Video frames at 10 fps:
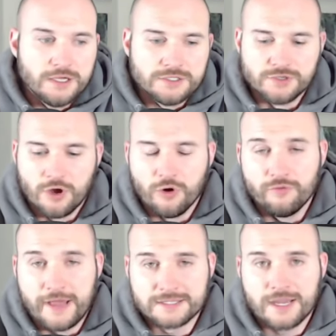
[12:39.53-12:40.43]
So
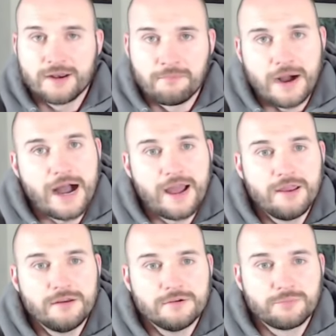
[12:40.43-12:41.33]
that's kind of
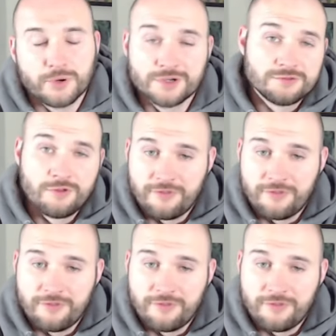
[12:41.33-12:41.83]
my personal